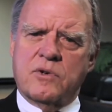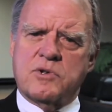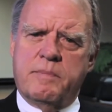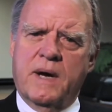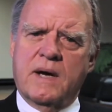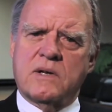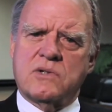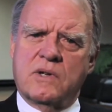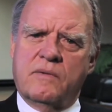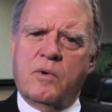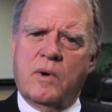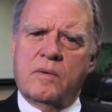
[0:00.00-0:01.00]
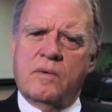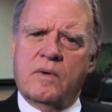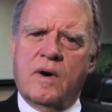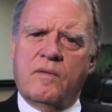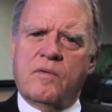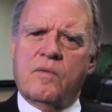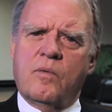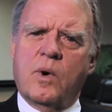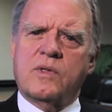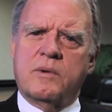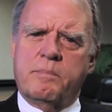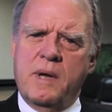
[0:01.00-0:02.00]
respects of
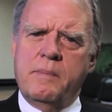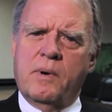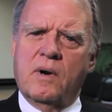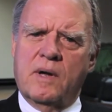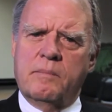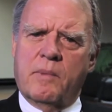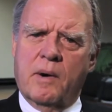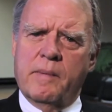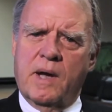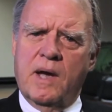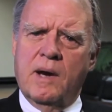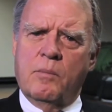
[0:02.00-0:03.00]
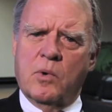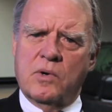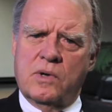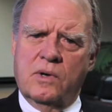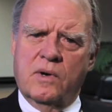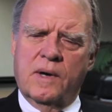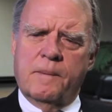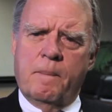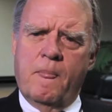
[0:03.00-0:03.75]
what the people in Birmingham were doing.